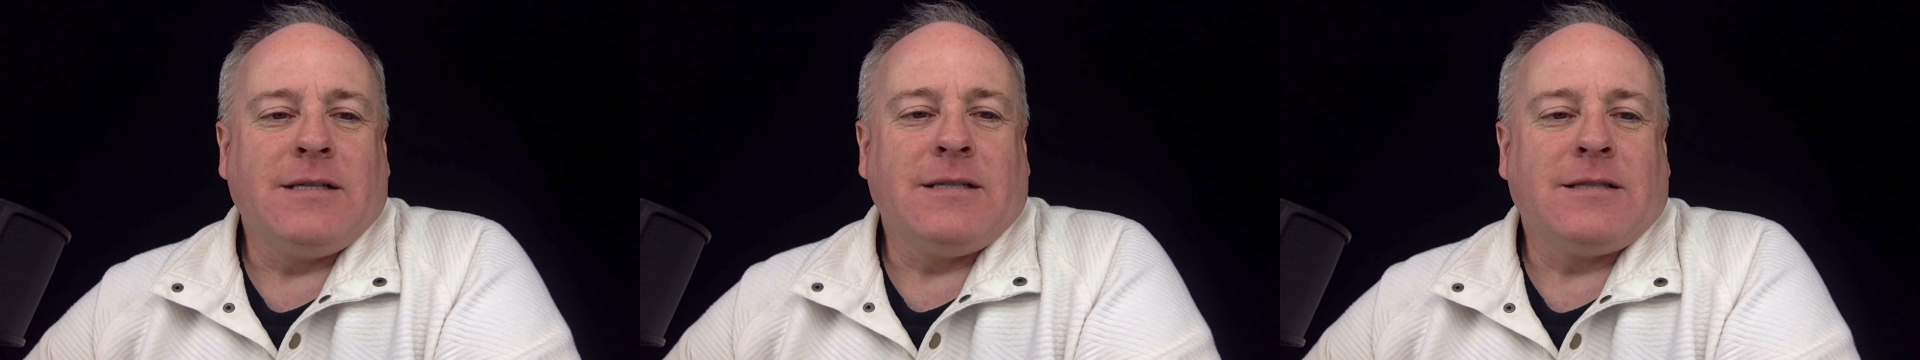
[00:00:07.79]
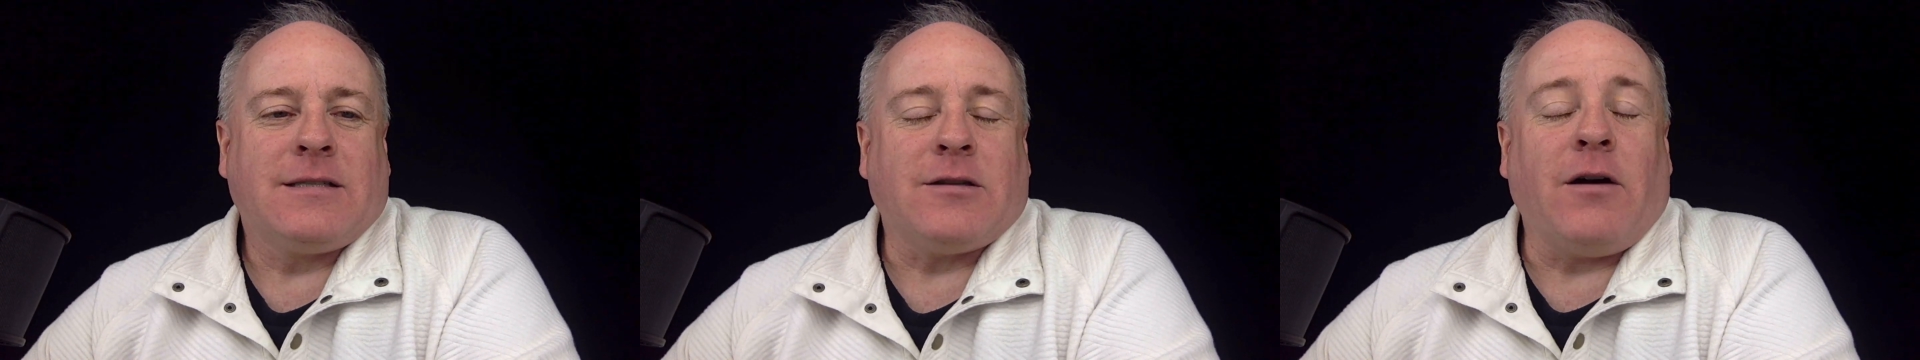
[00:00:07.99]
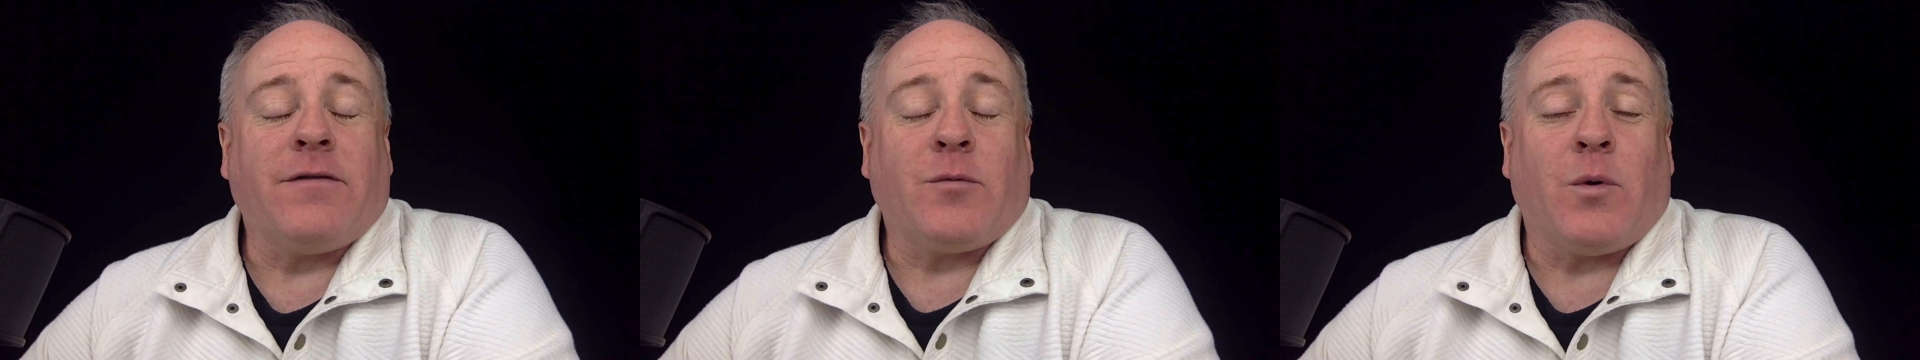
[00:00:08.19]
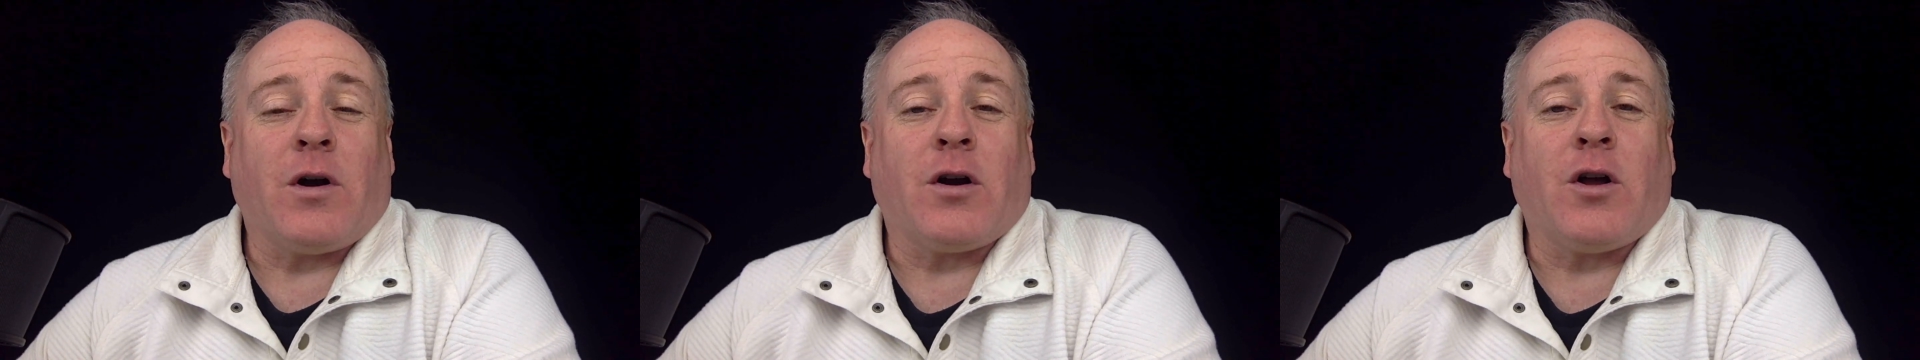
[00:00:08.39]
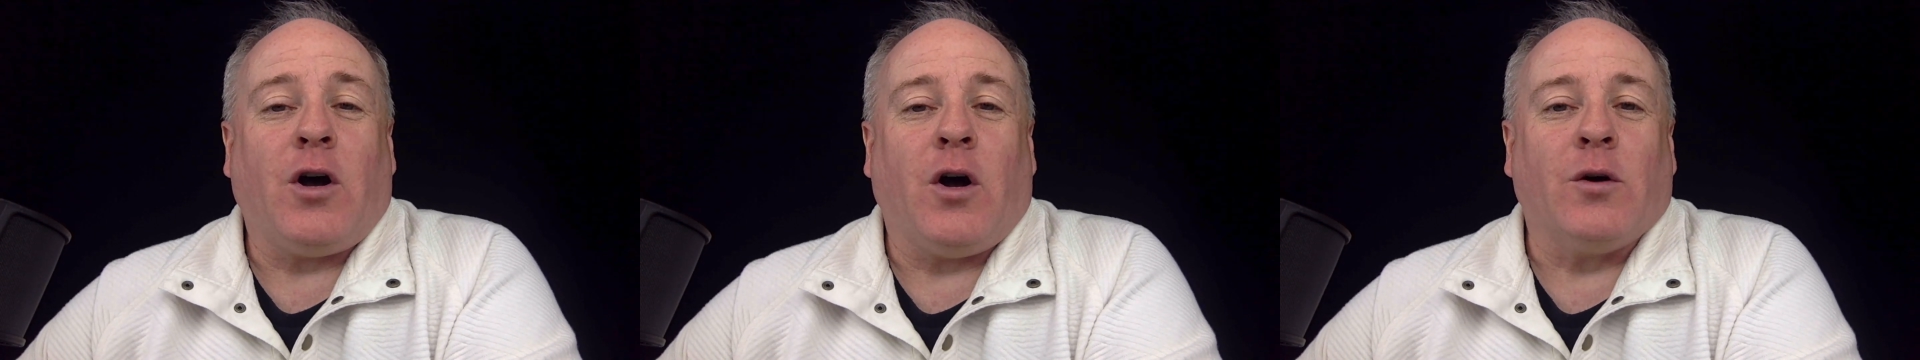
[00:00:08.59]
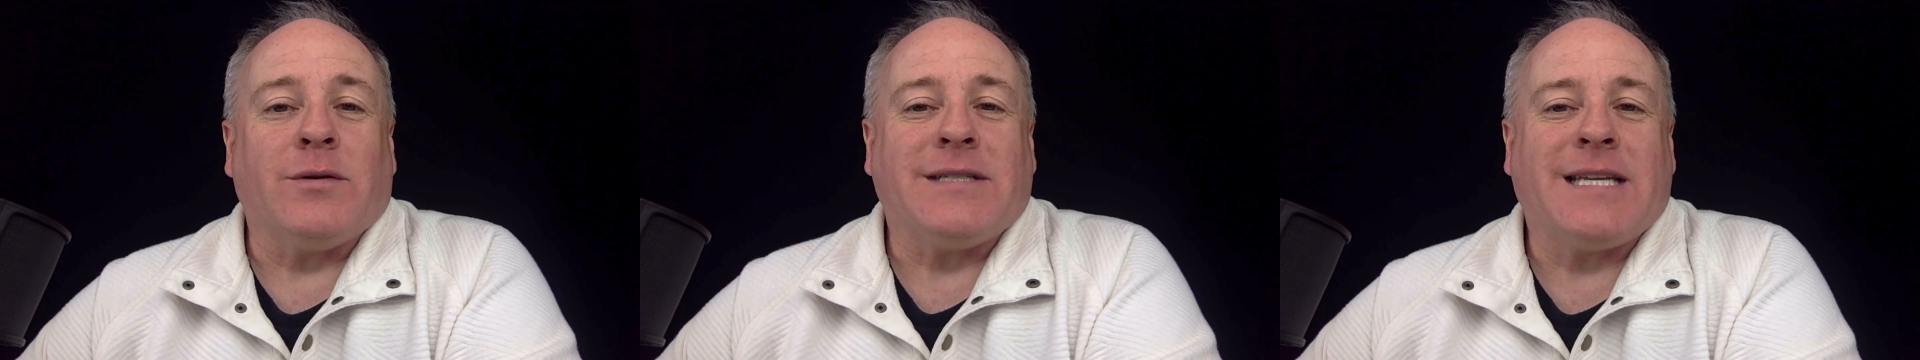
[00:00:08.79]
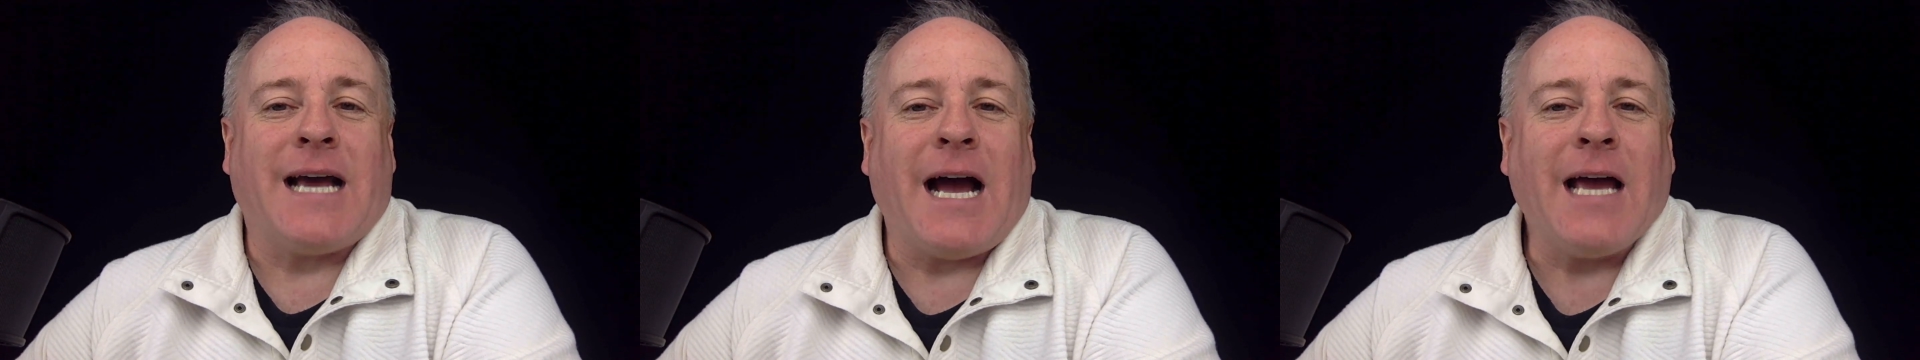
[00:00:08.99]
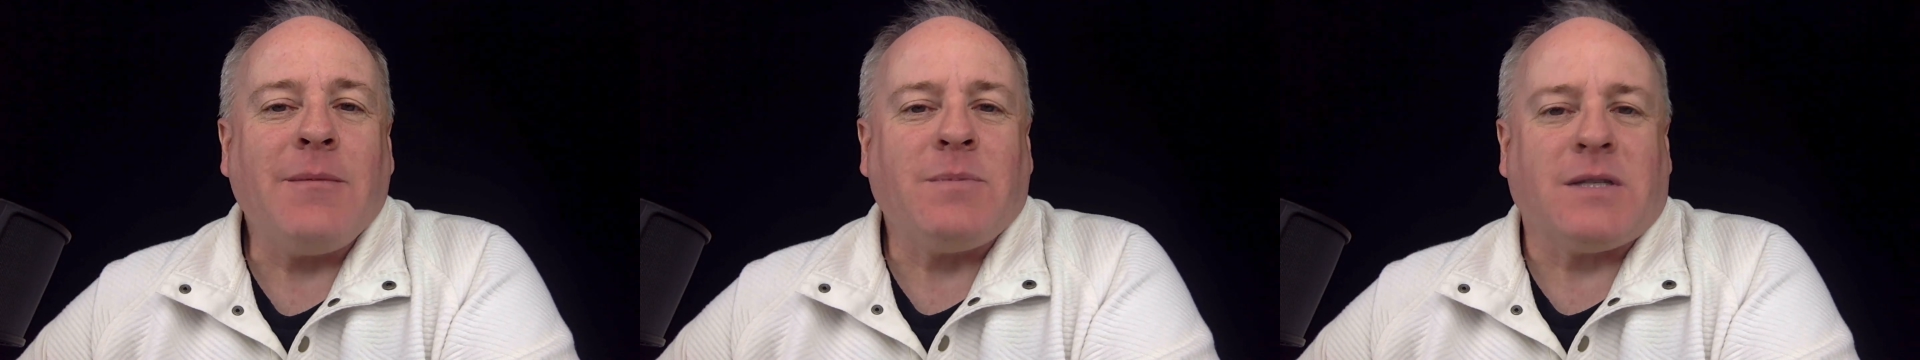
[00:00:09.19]
software called
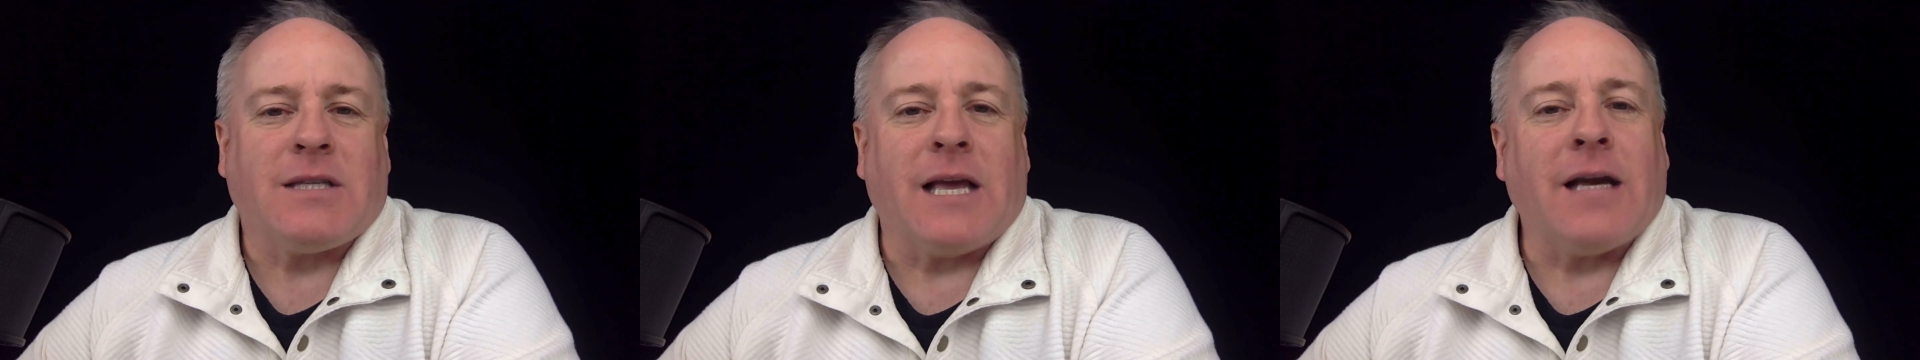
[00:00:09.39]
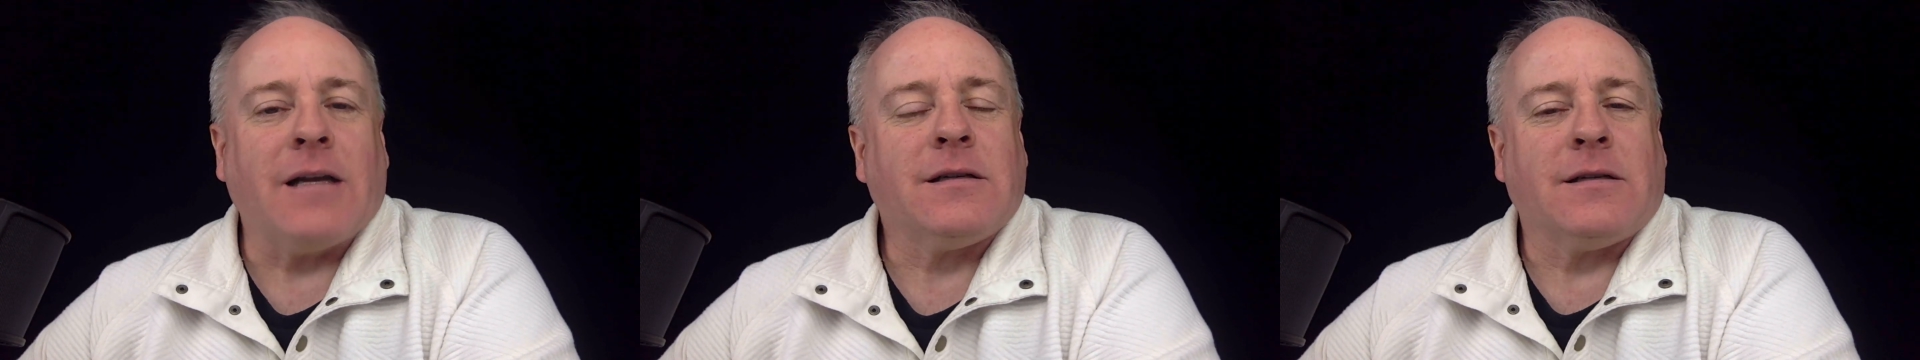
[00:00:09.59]
Typeset.